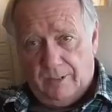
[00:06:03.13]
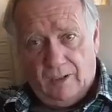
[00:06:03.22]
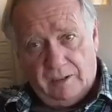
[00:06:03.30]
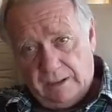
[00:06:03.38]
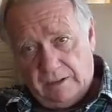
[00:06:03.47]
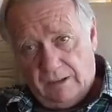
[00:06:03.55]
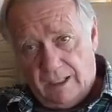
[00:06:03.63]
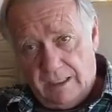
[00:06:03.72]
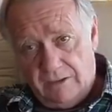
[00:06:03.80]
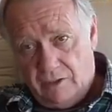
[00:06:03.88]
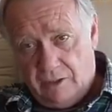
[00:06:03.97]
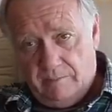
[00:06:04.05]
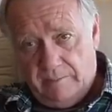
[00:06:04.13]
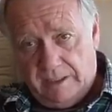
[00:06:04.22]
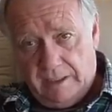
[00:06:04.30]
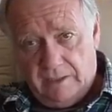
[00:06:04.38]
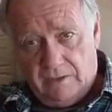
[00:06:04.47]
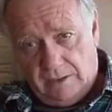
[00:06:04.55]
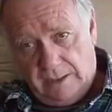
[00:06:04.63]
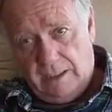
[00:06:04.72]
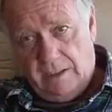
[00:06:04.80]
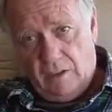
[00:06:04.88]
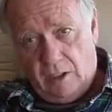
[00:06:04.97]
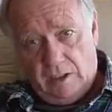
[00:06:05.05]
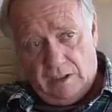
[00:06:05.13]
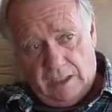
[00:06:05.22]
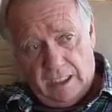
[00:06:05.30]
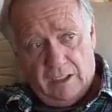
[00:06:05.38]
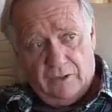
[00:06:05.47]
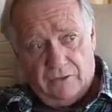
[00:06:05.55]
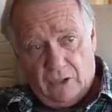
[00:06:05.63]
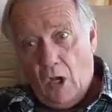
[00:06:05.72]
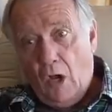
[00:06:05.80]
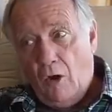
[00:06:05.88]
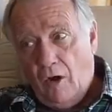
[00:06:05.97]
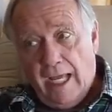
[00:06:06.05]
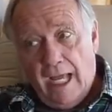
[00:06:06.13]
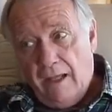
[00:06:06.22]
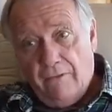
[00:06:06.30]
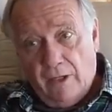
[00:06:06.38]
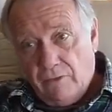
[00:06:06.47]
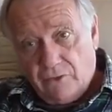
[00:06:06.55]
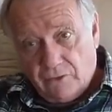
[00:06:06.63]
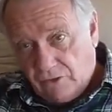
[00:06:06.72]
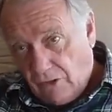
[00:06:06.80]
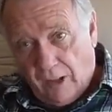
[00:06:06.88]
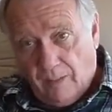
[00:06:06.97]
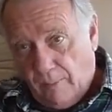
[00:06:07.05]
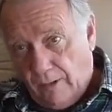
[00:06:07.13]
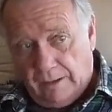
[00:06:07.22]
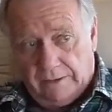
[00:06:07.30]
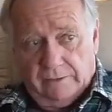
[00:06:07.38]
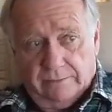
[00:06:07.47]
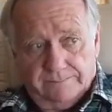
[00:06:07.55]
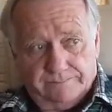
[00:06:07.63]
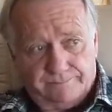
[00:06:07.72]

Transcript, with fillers: parking lot just because Lynn yells, oh, hey, there's a Starbucks.